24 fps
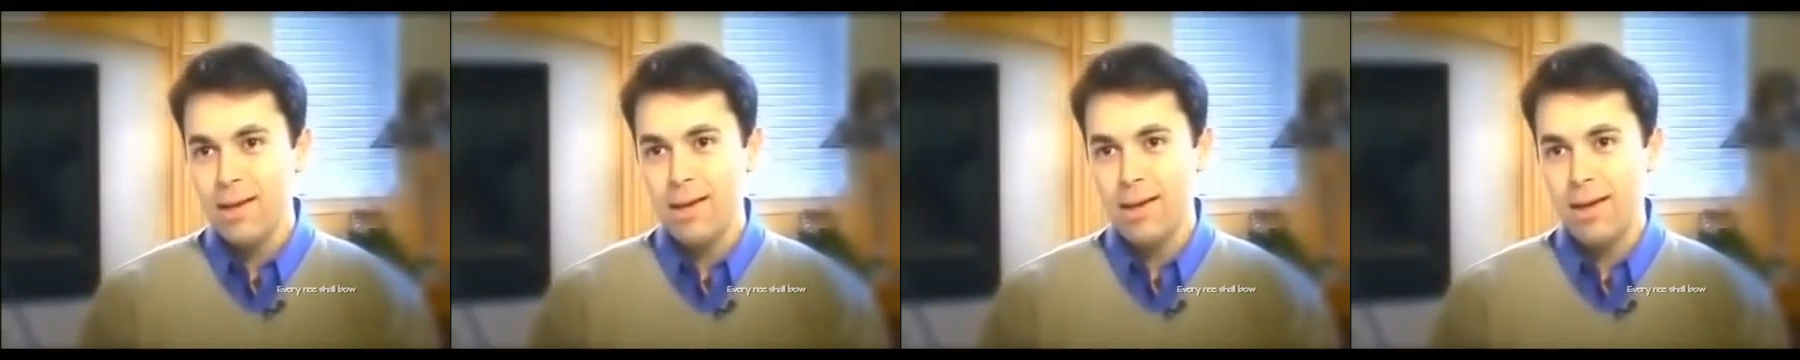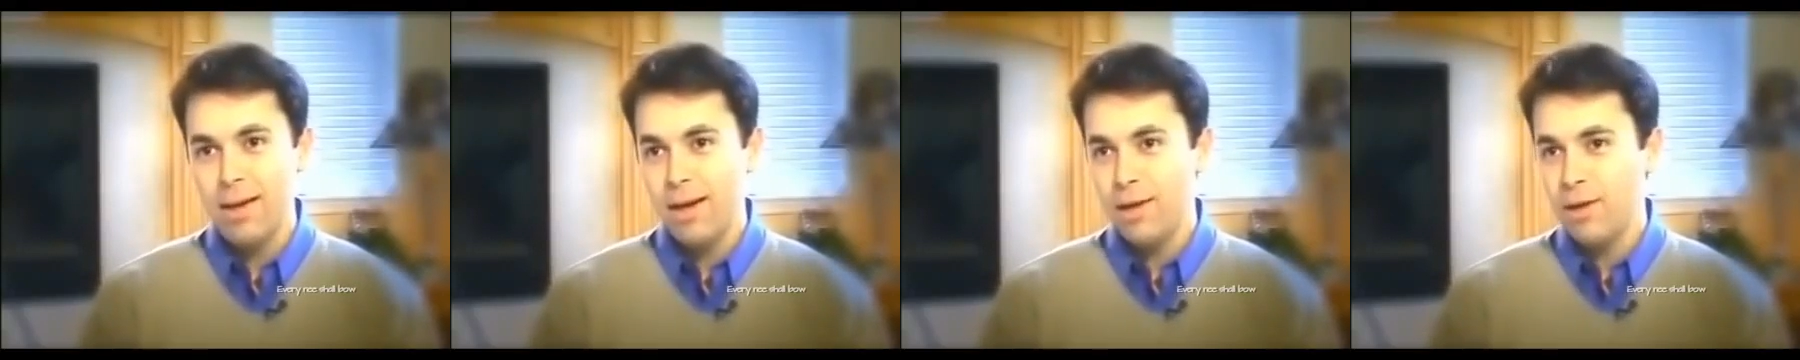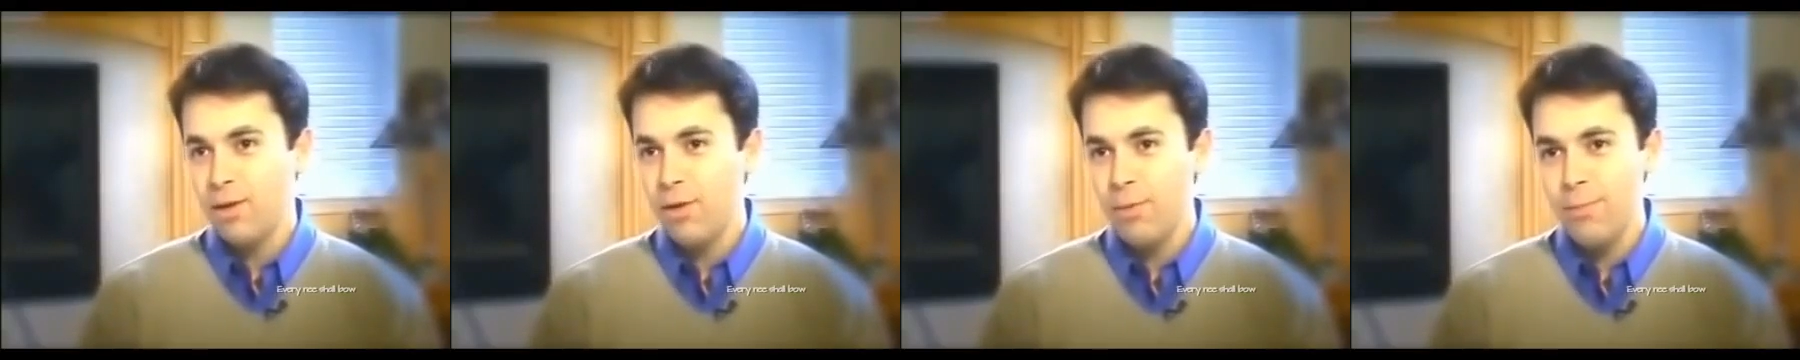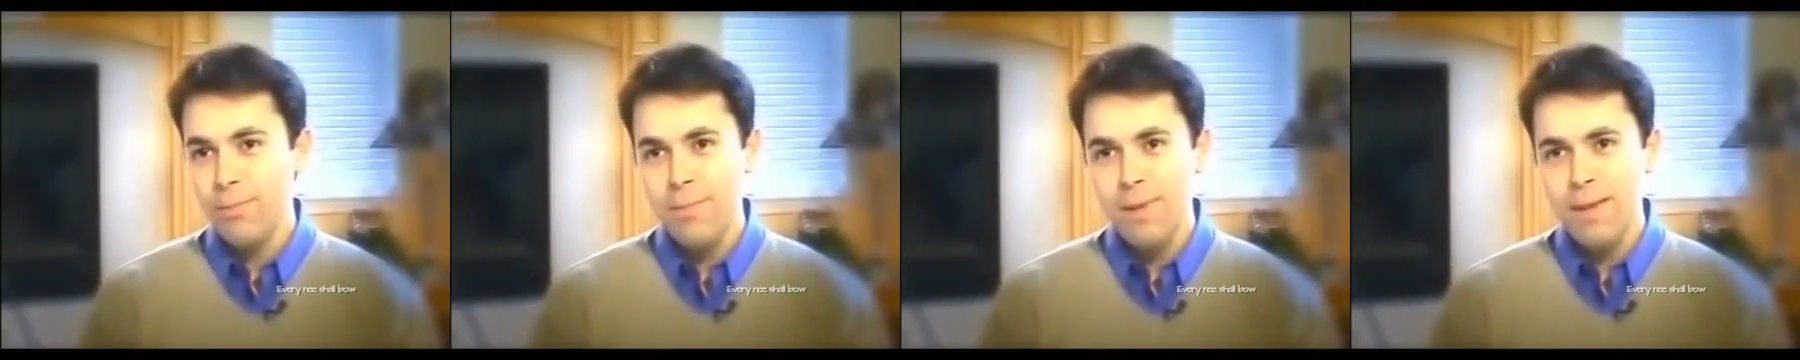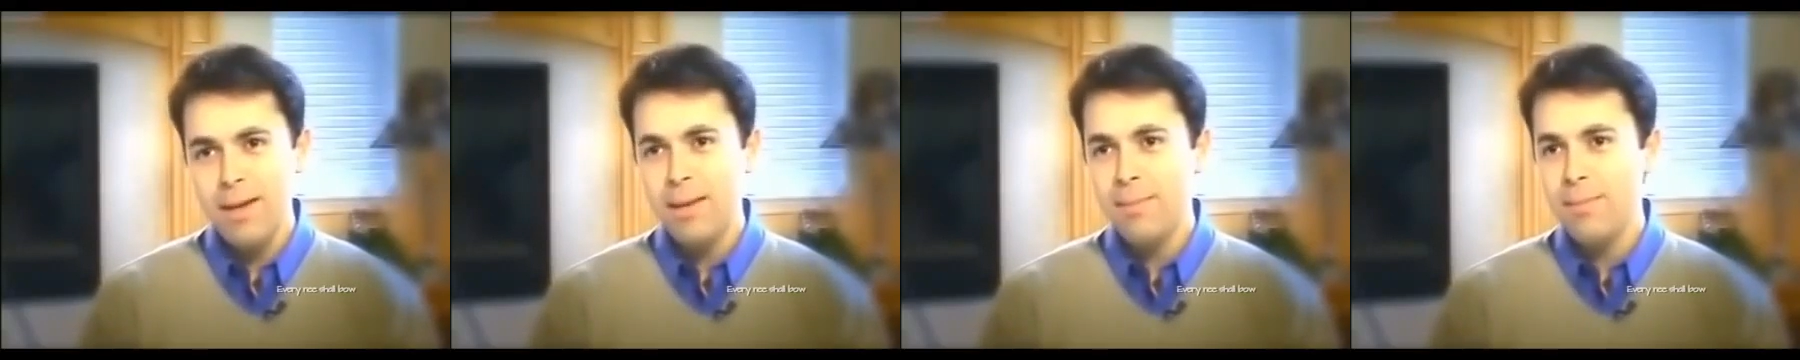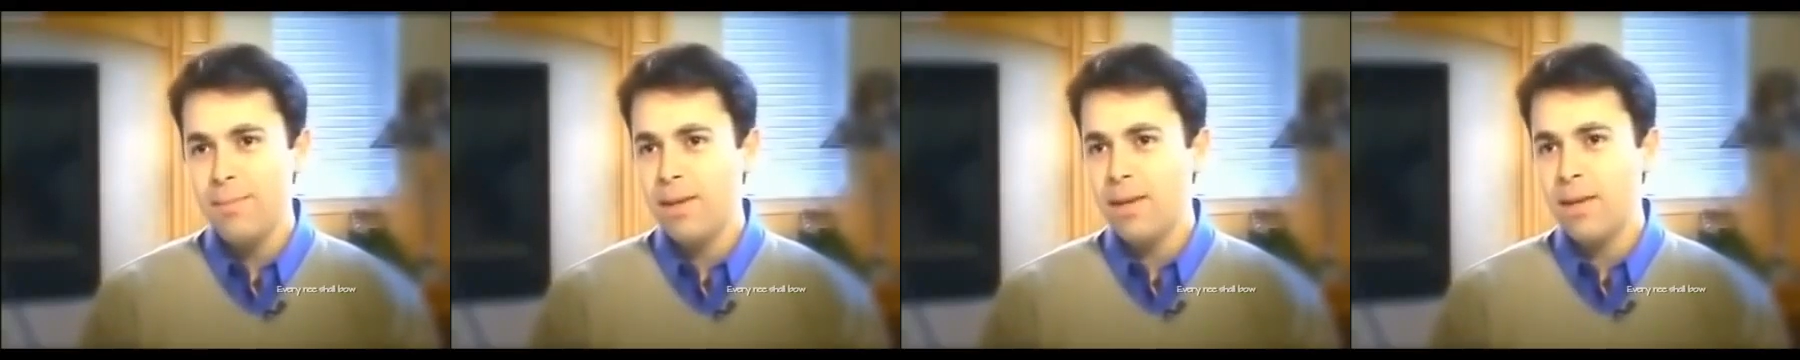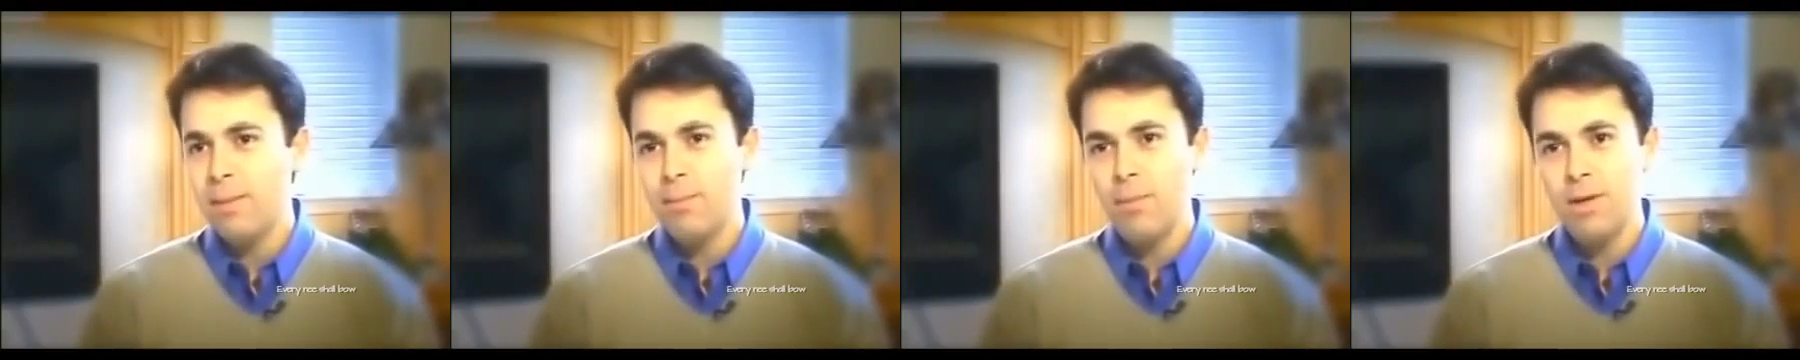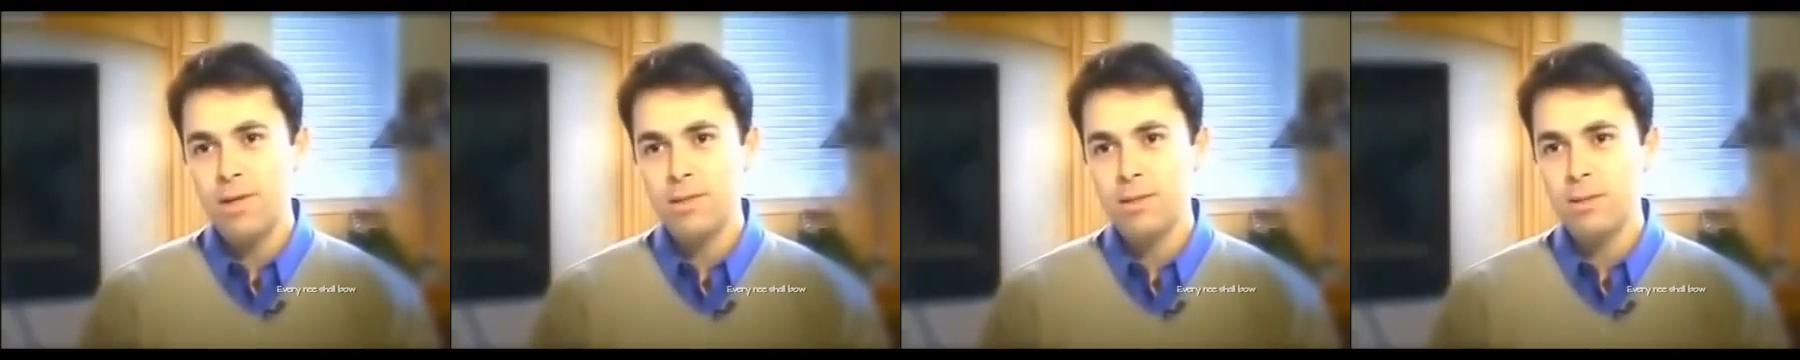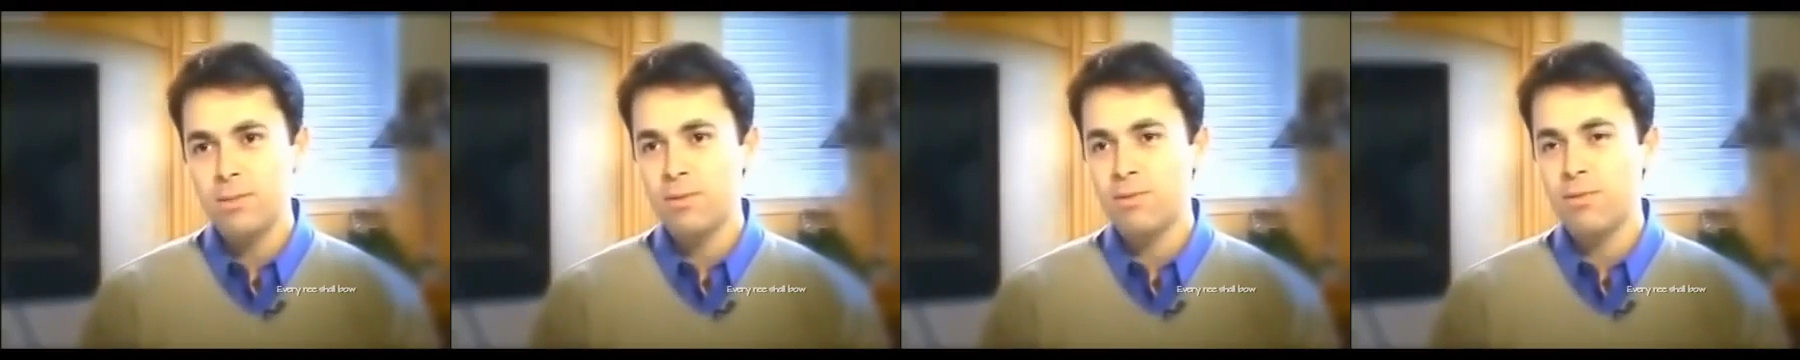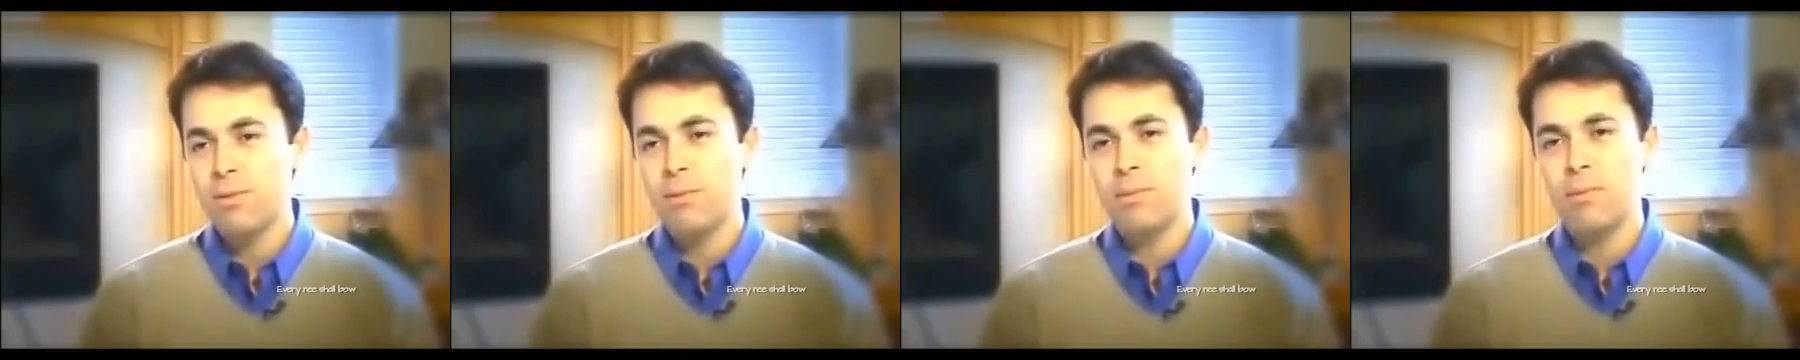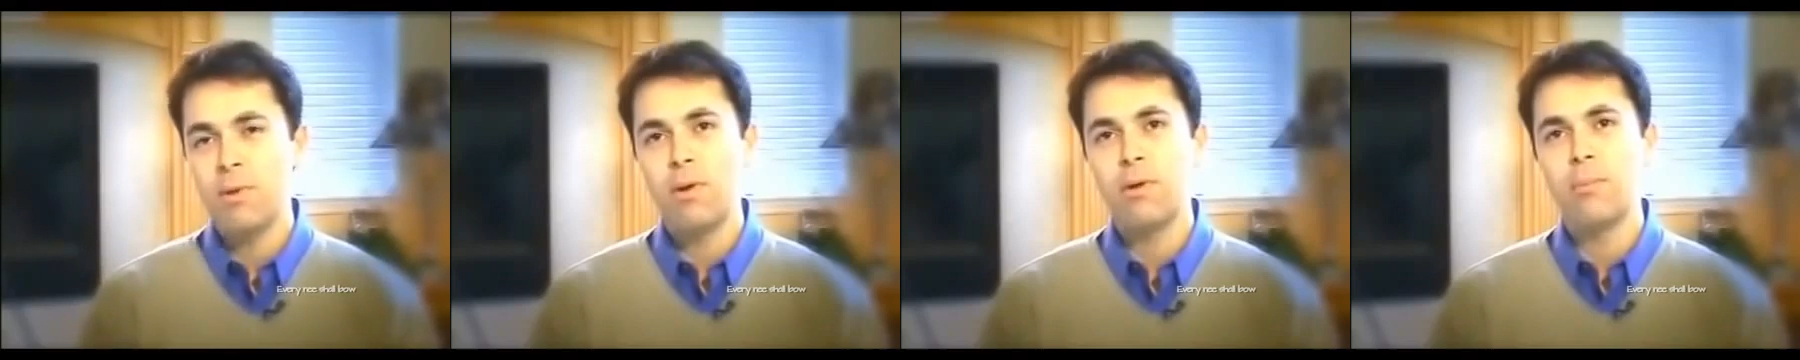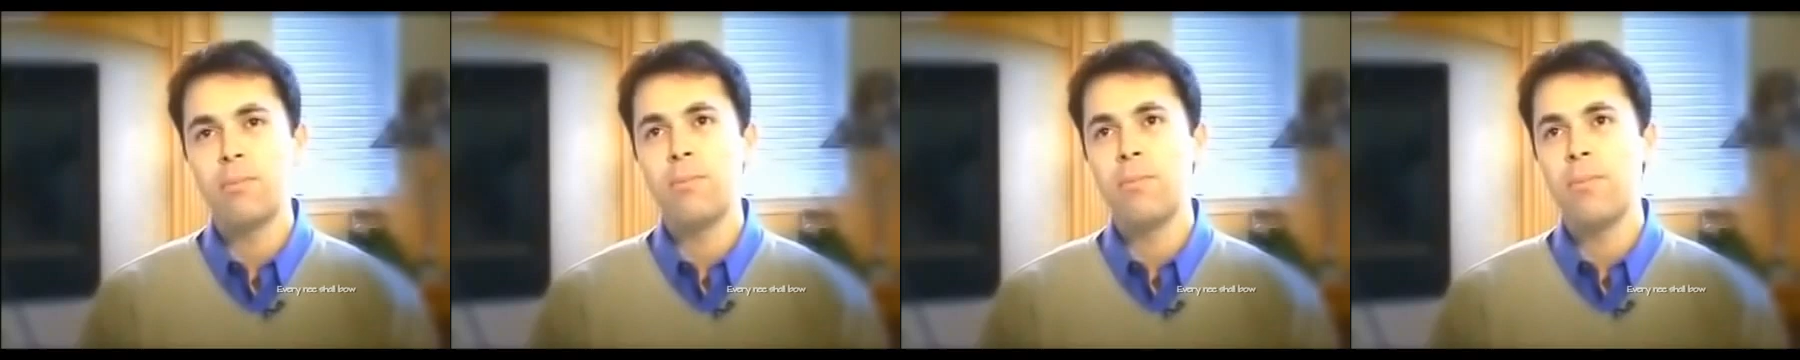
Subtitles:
I know many Muslims from